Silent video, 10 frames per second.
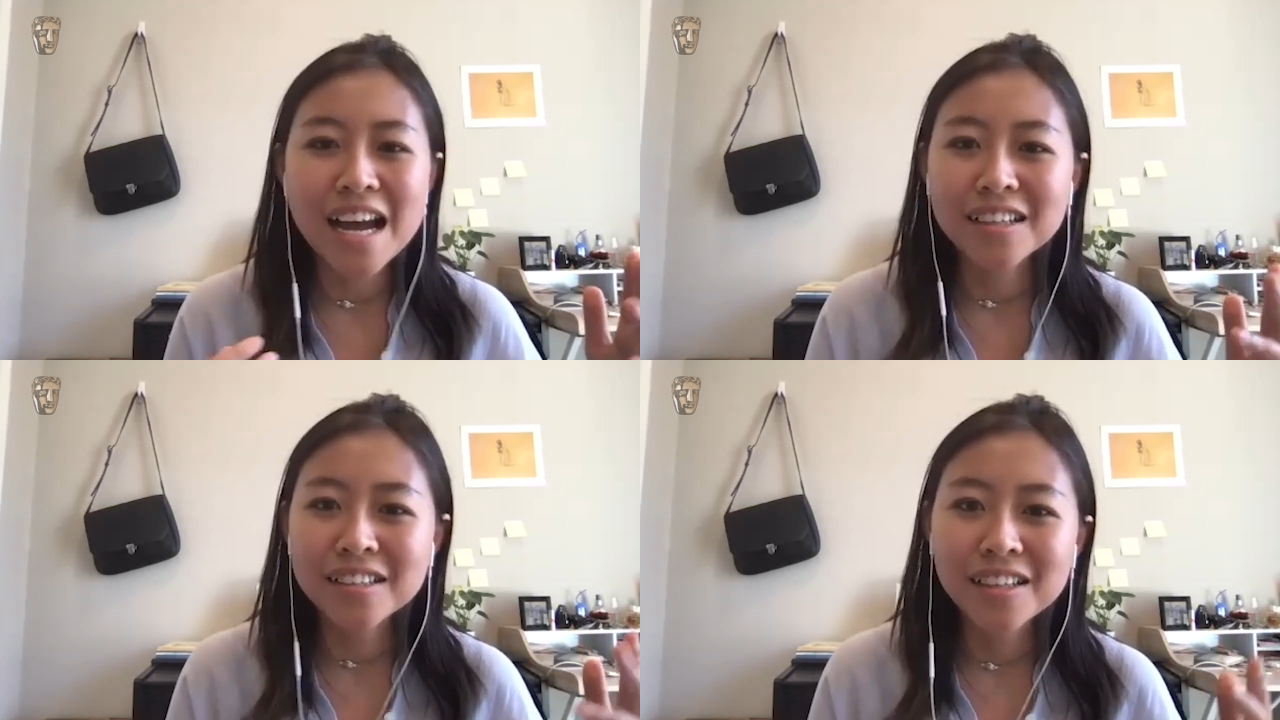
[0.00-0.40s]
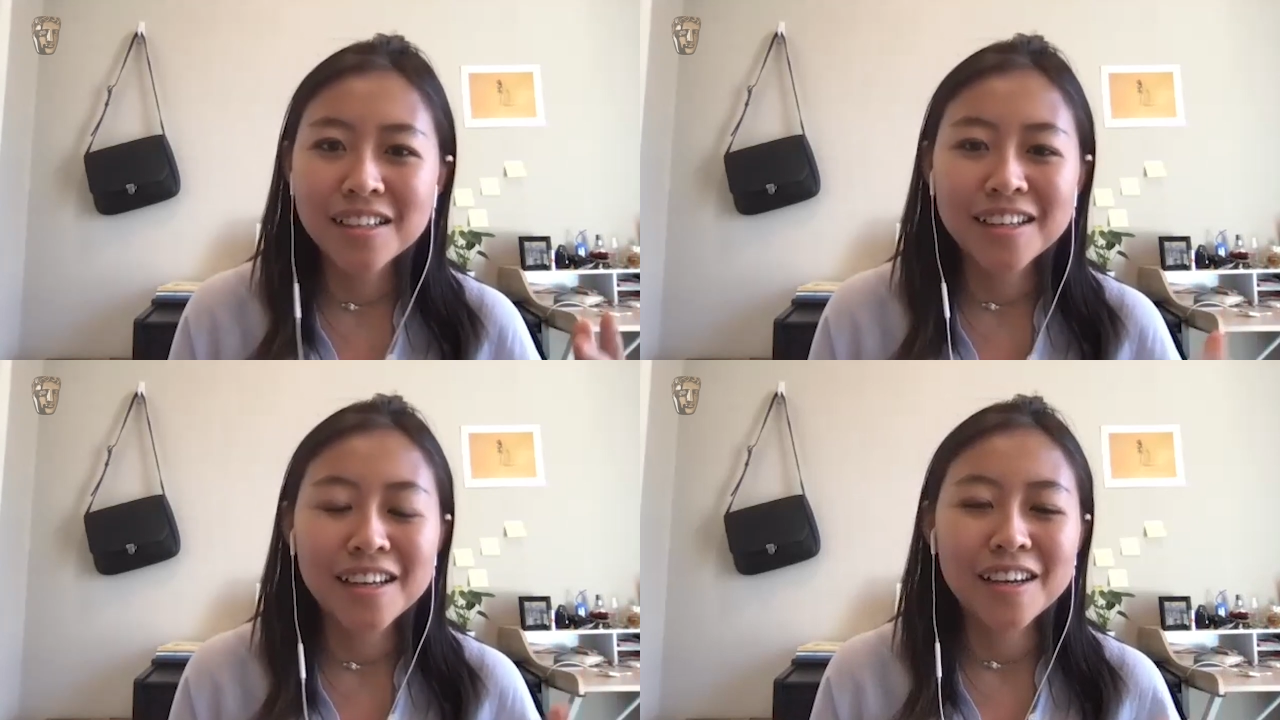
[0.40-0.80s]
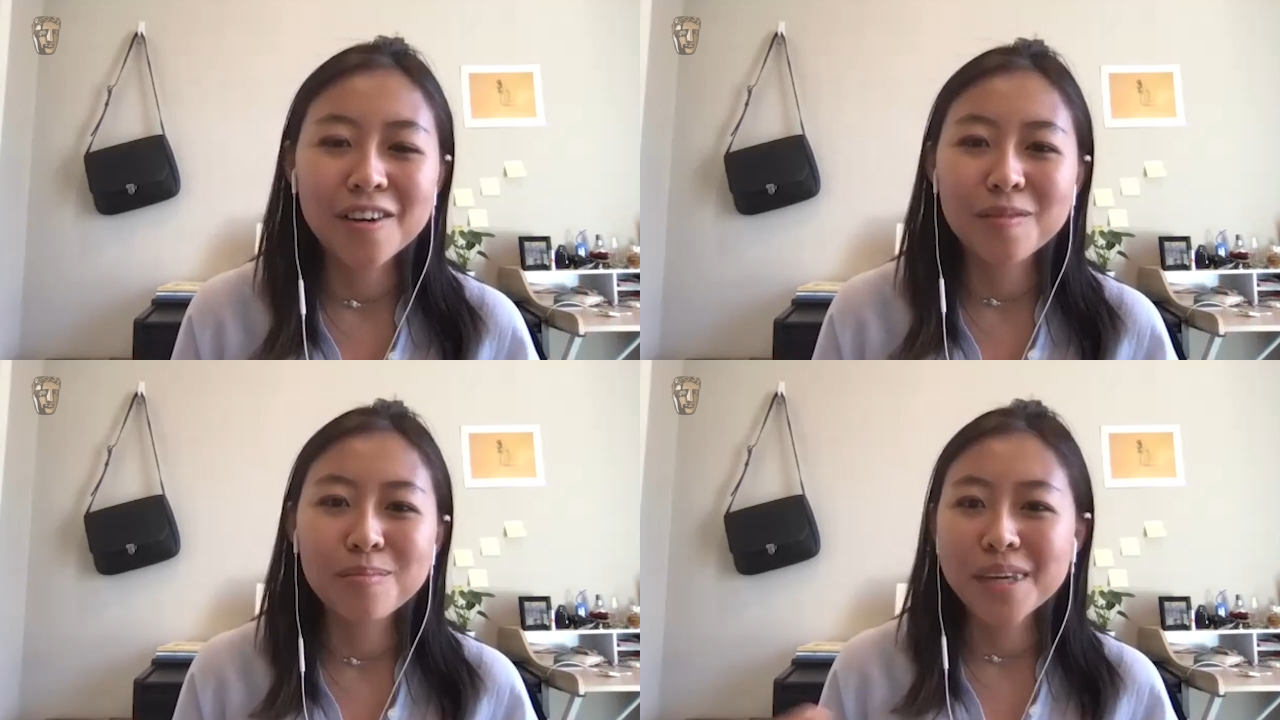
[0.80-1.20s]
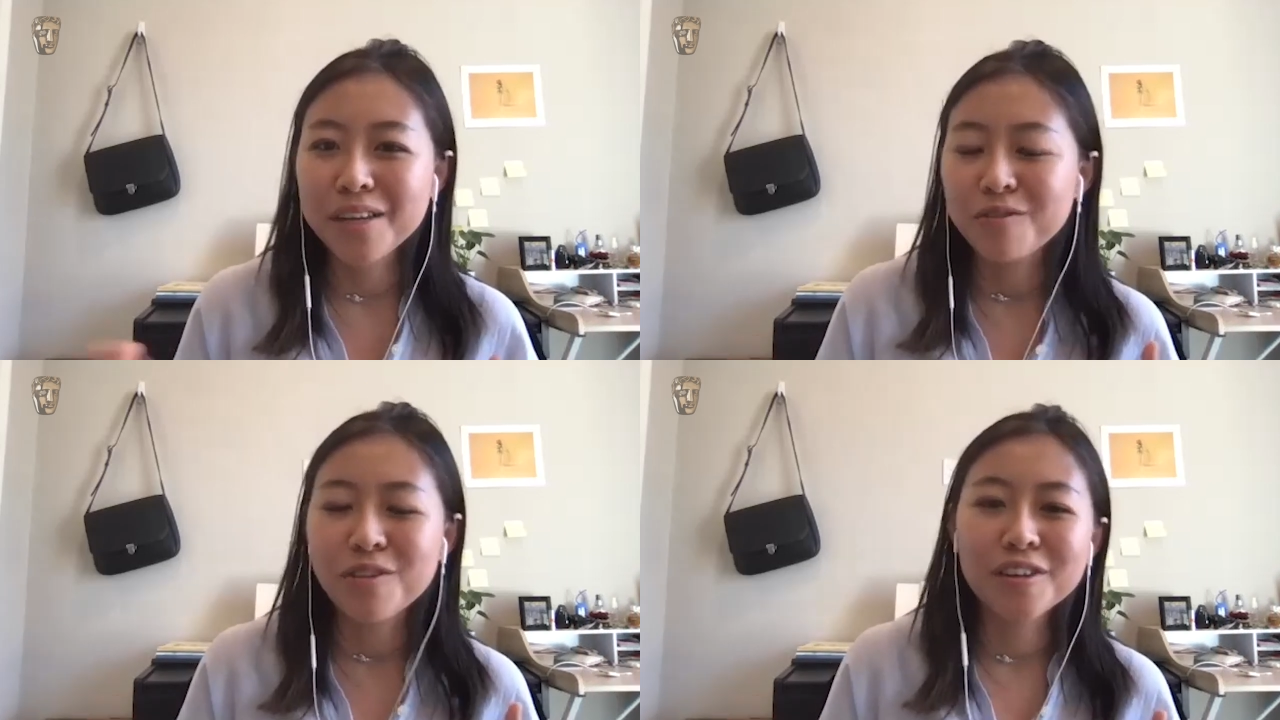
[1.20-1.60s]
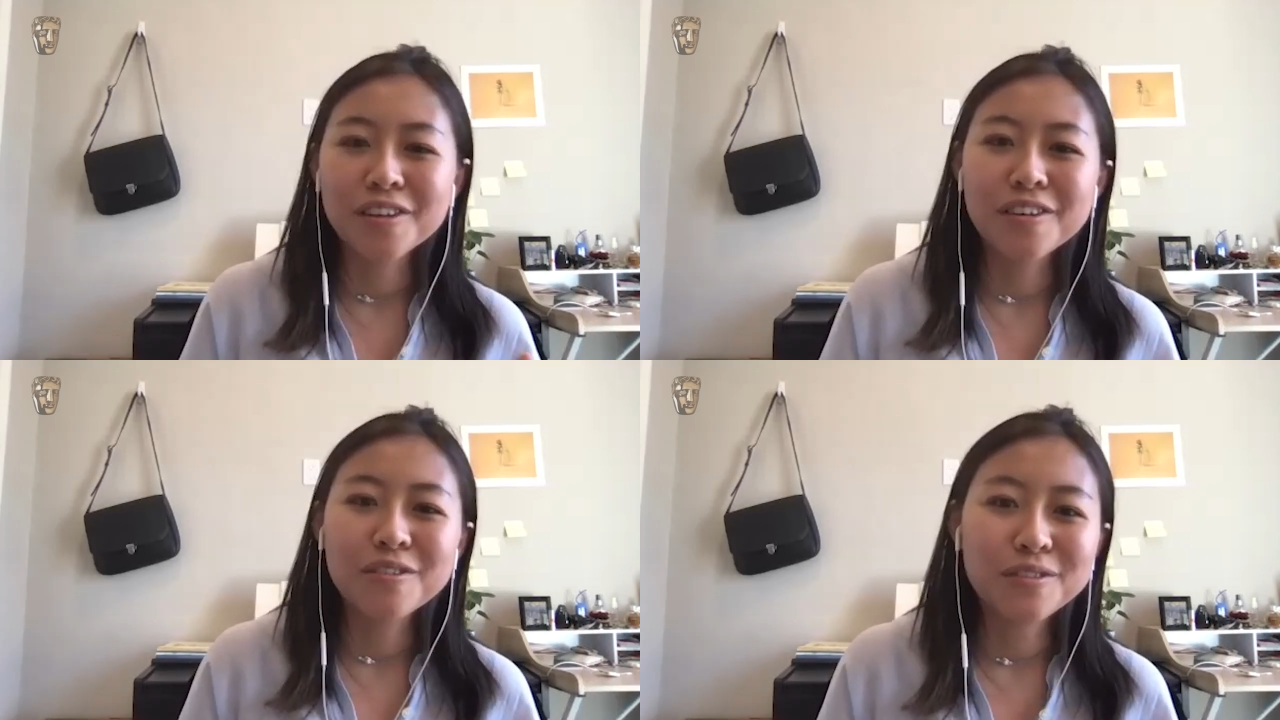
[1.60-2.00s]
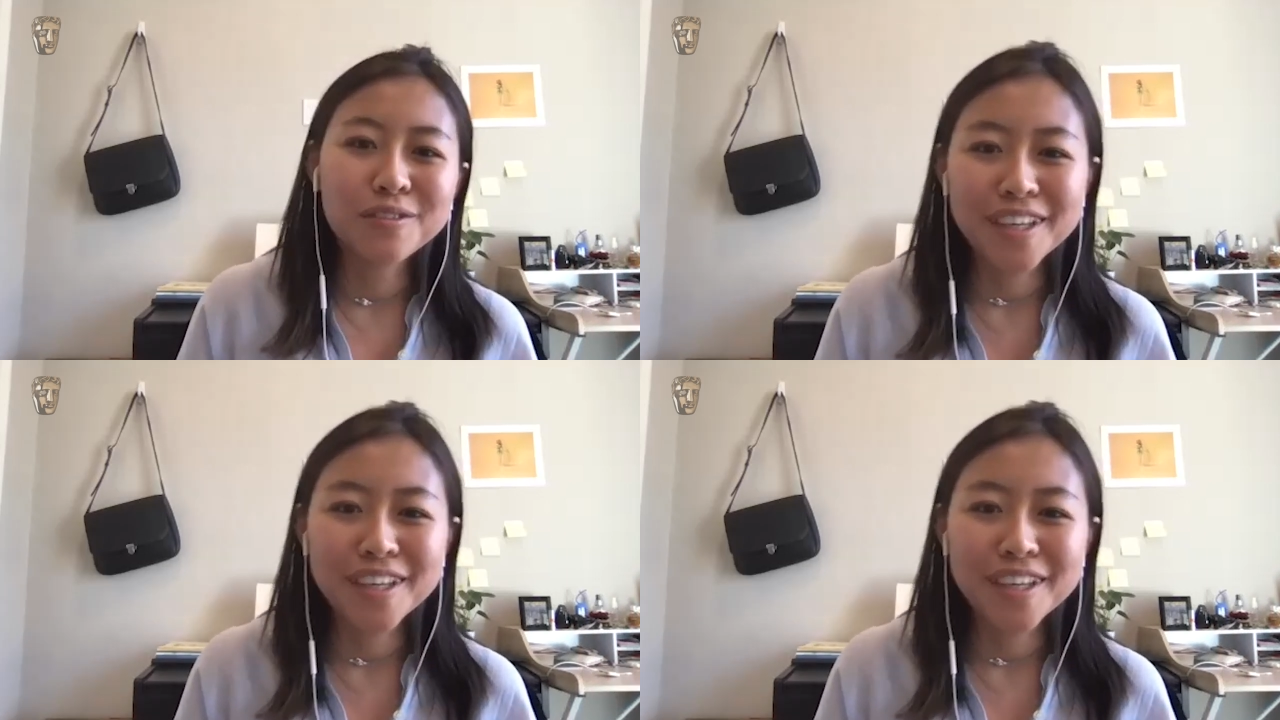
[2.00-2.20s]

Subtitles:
accent and I got made fun of